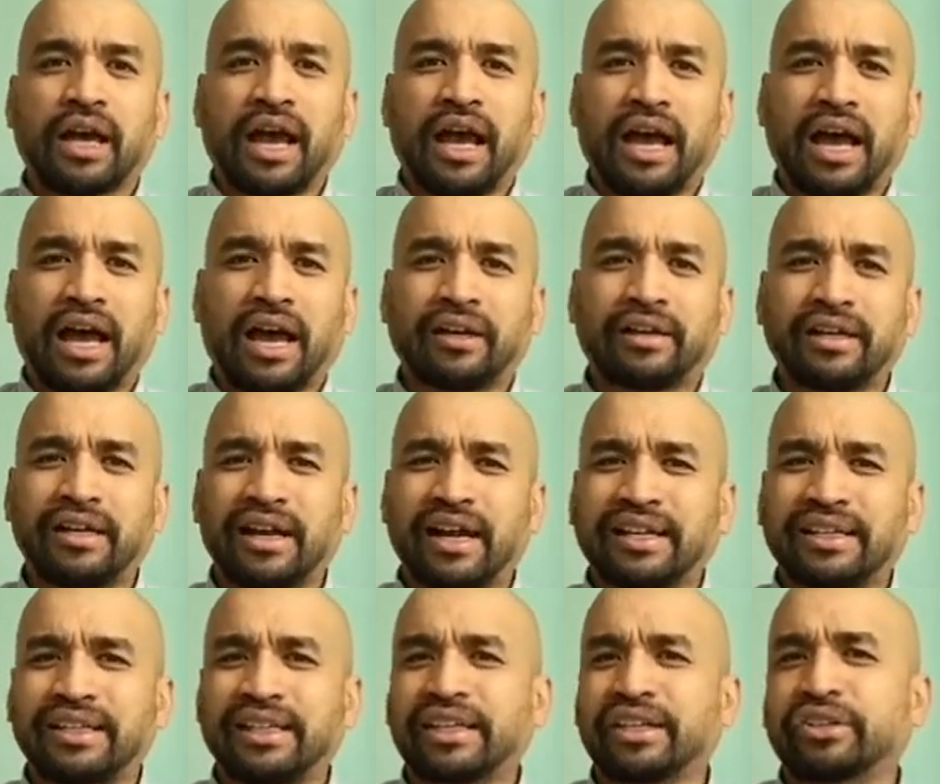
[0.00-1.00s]
How did
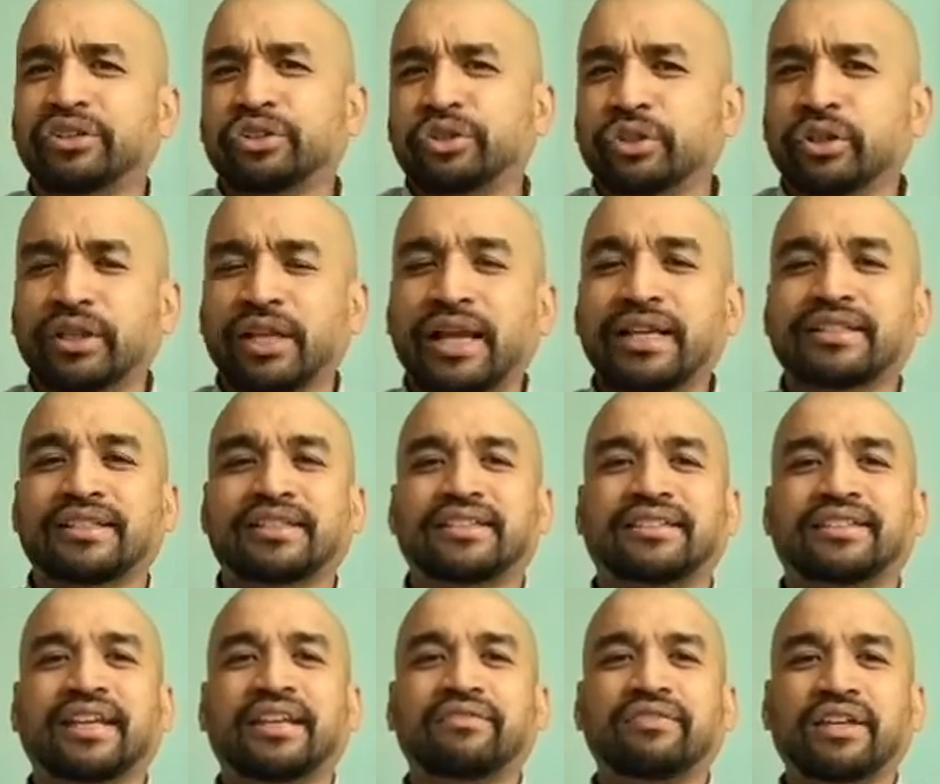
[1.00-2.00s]
IKEA utilize the
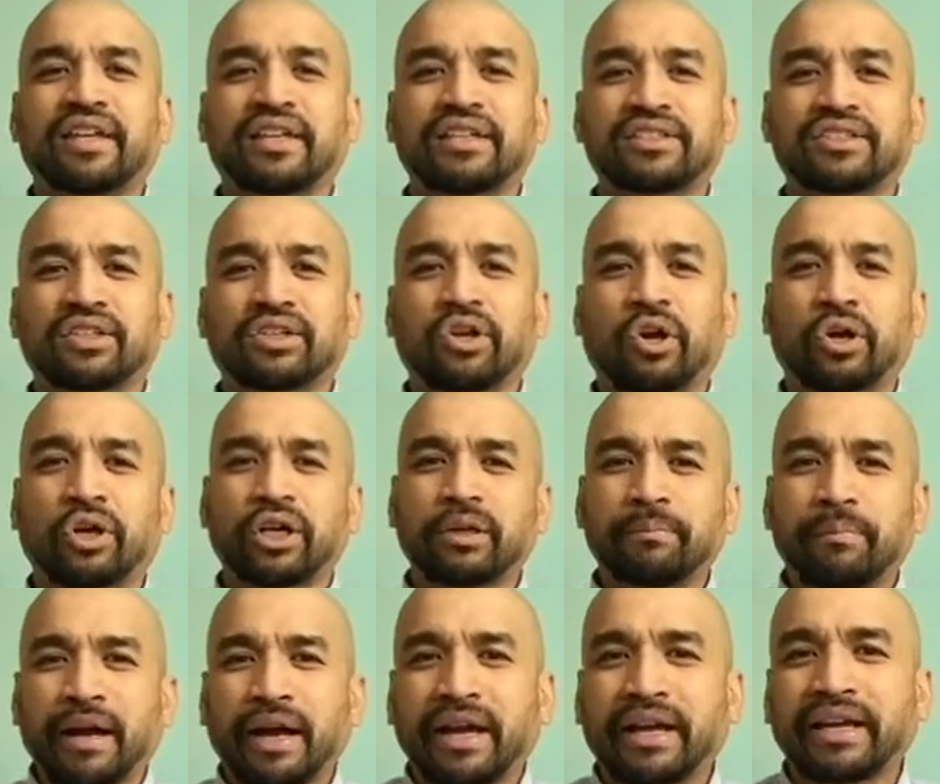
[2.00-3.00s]
savings garnered
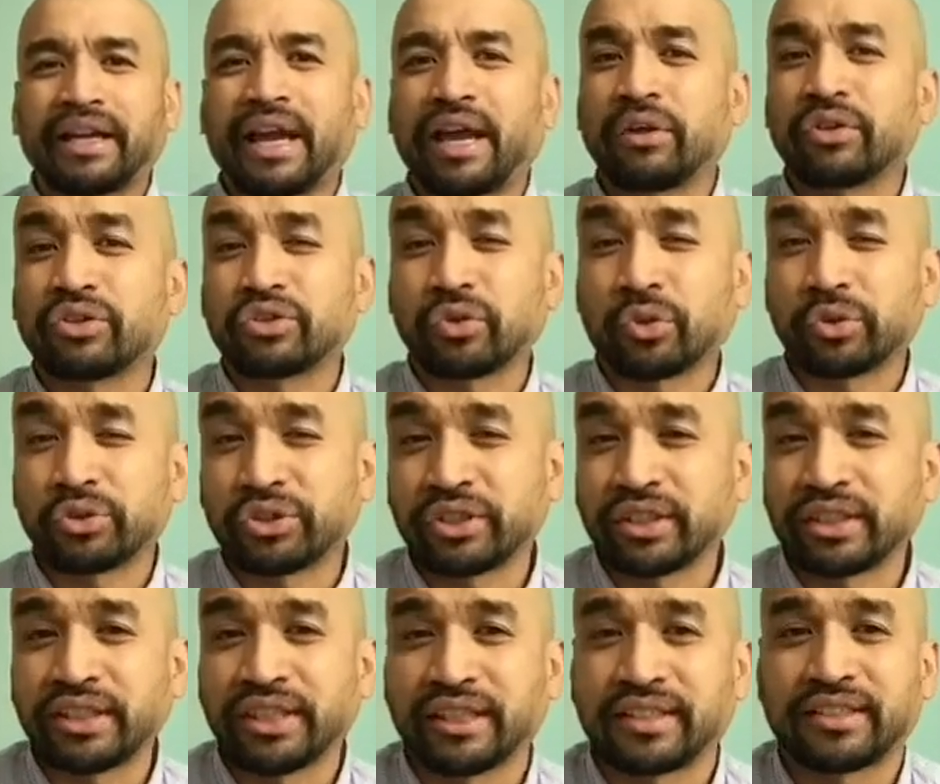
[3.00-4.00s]
by outsourcing
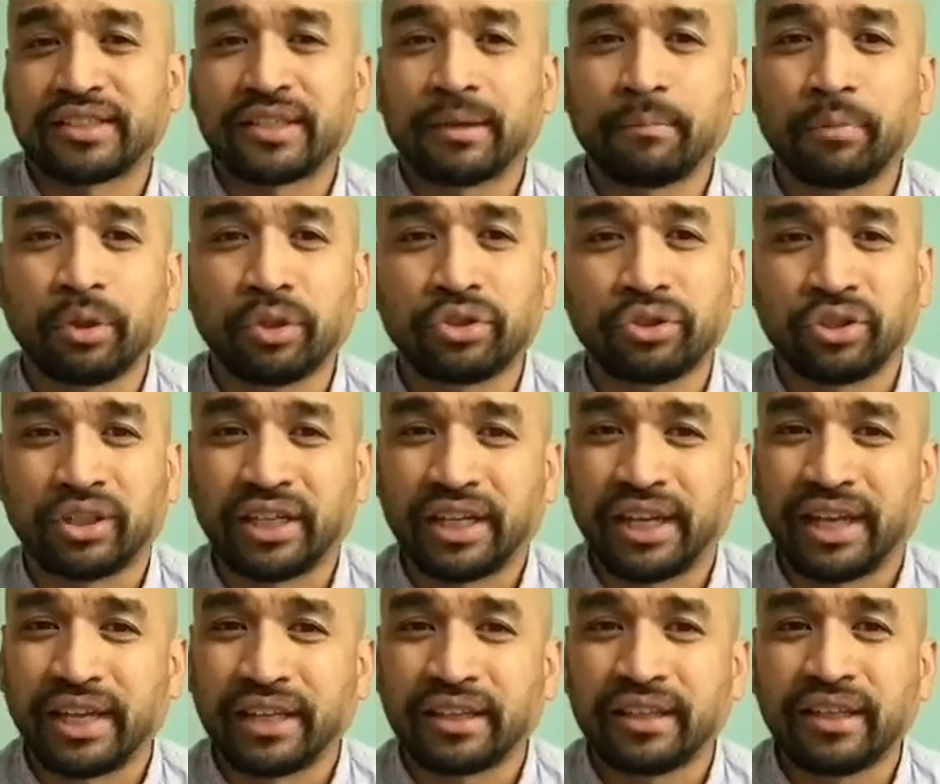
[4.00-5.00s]
the assemble to the
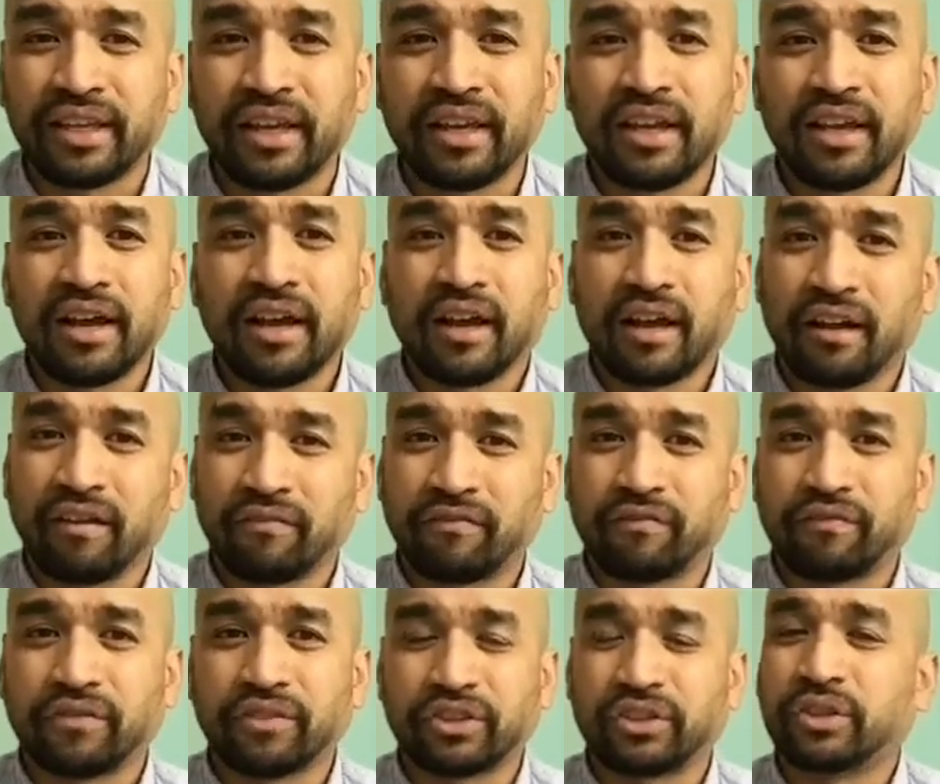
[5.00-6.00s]

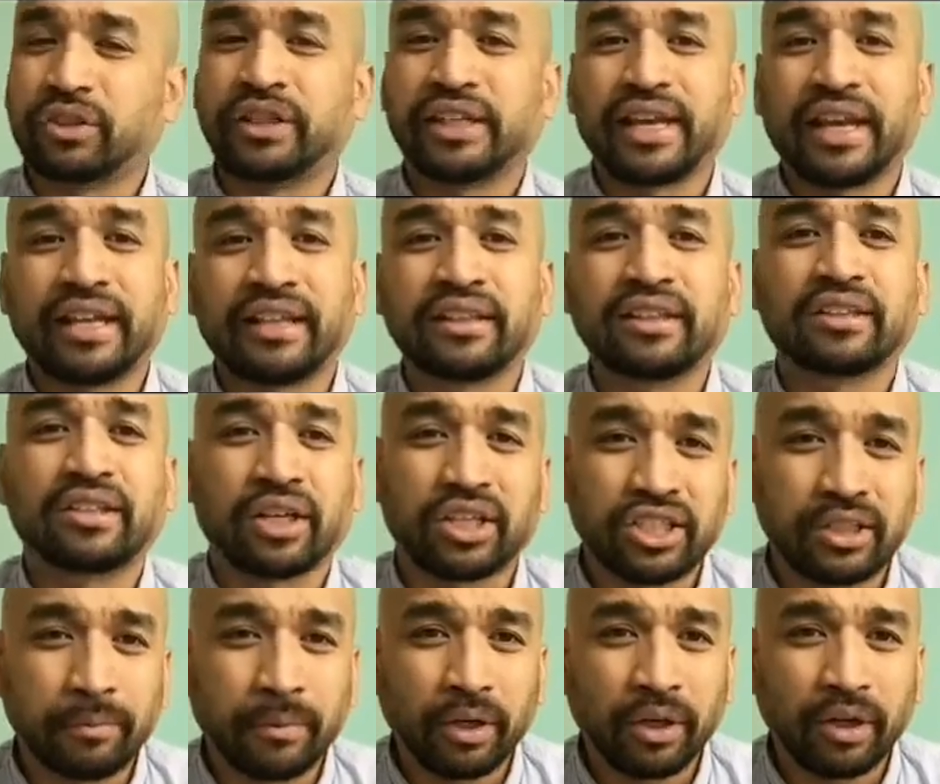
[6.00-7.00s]
end
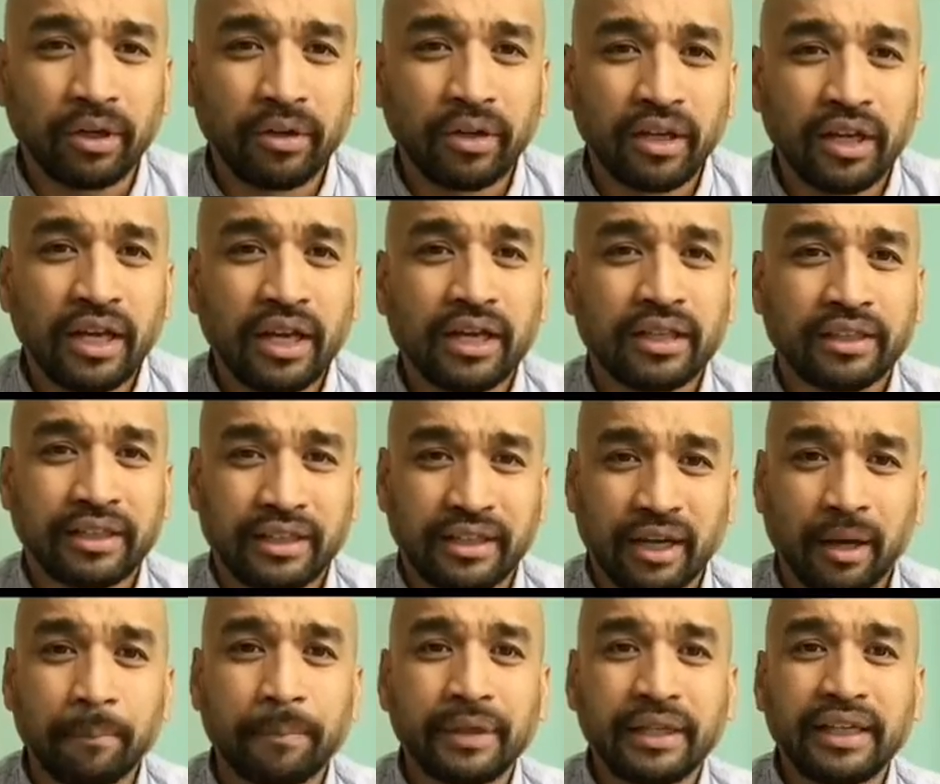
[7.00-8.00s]
customer? The
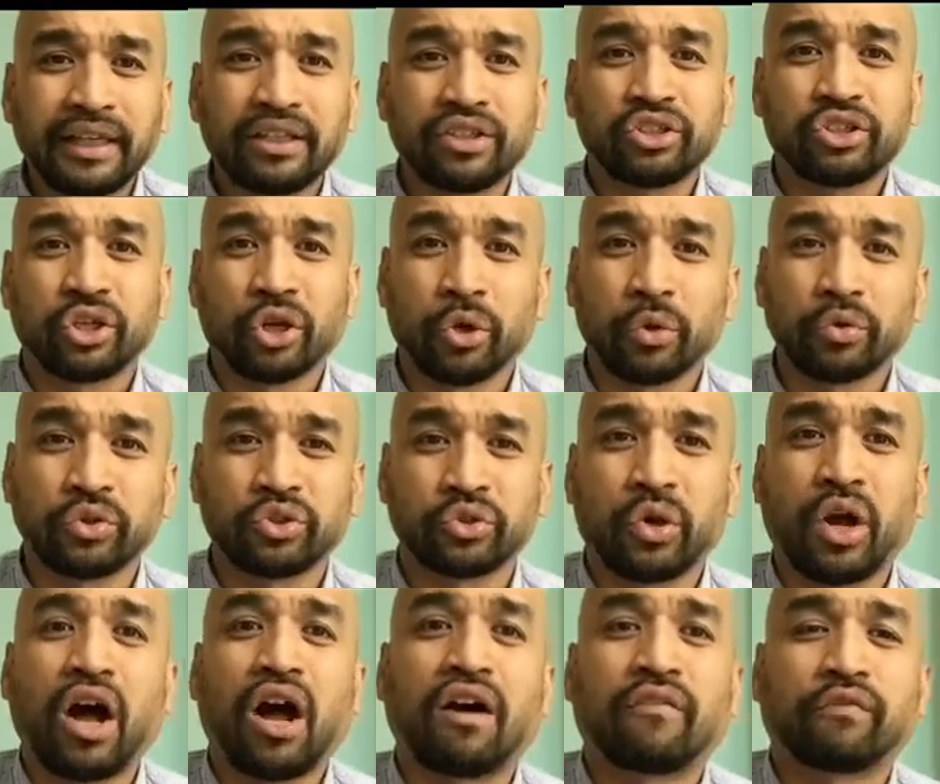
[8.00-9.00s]
company chose to
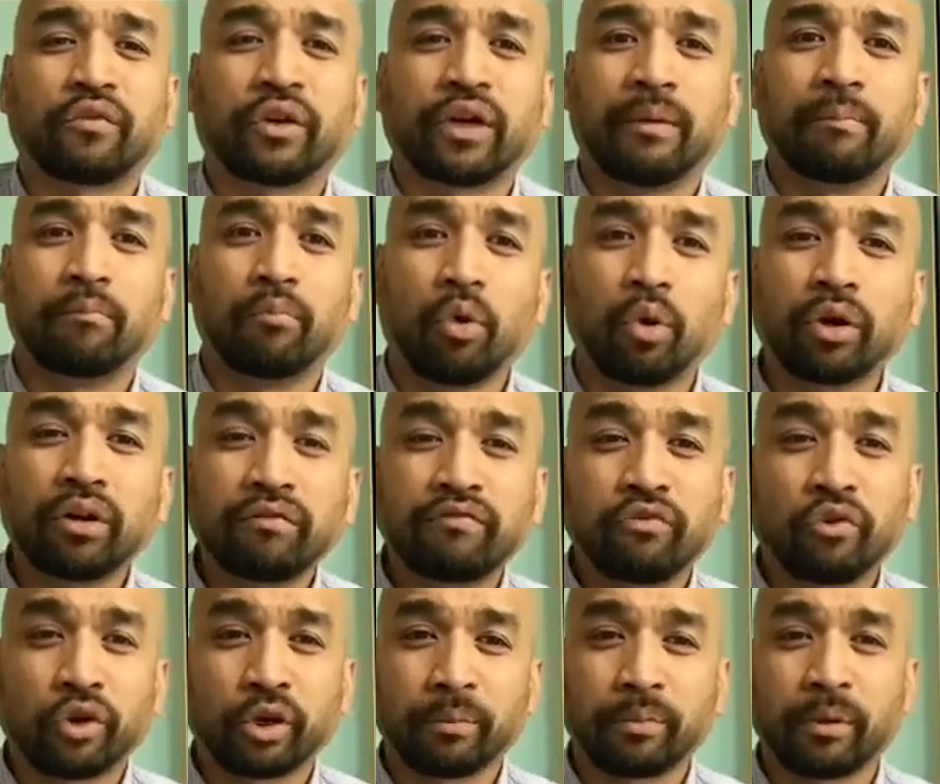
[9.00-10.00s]
offer a more
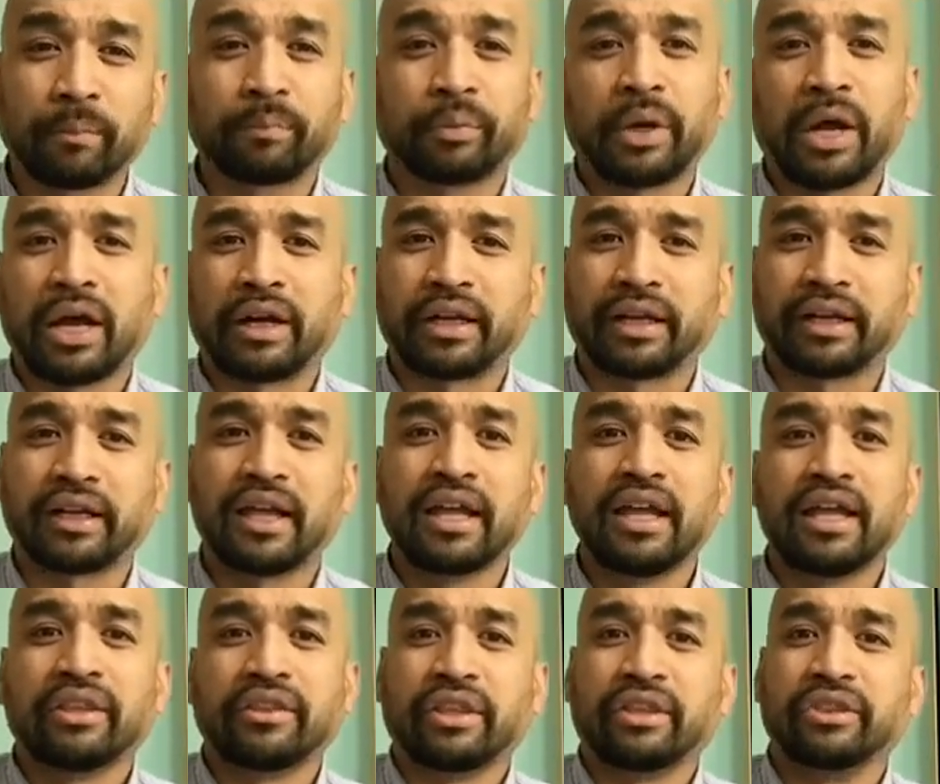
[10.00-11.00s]
affordable product
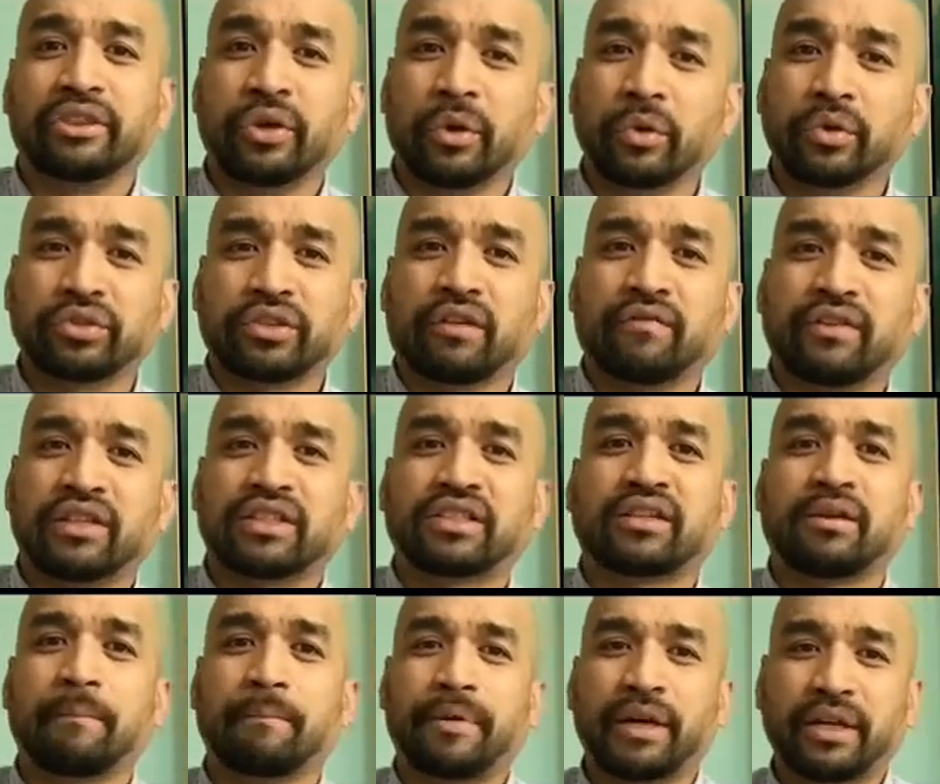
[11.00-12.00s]
than those of its
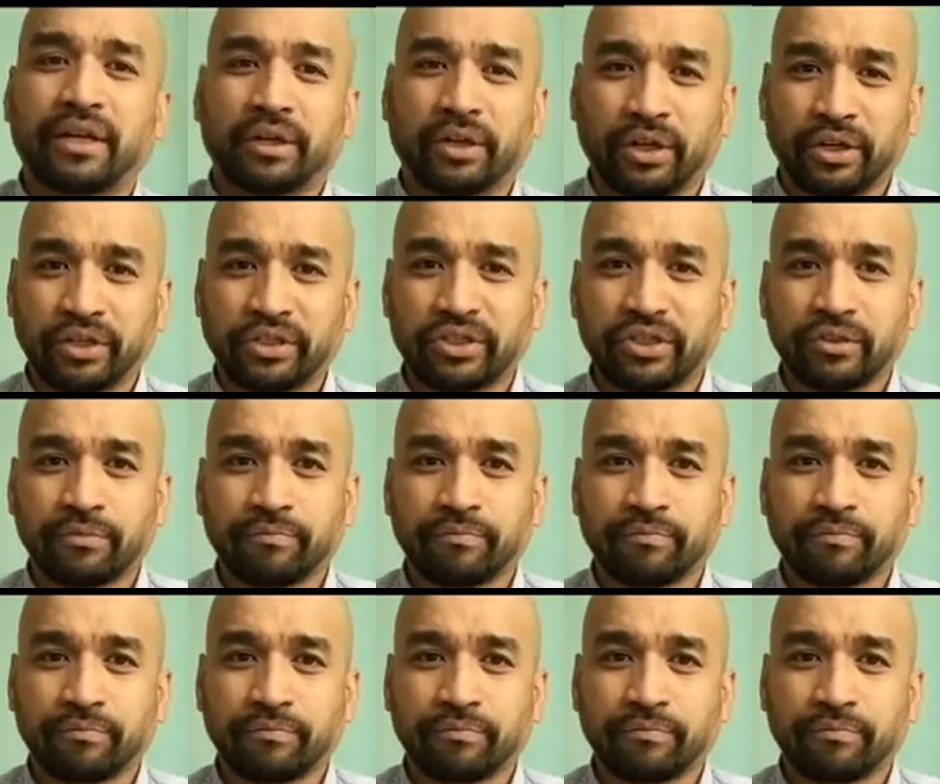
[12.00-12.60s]
competitors.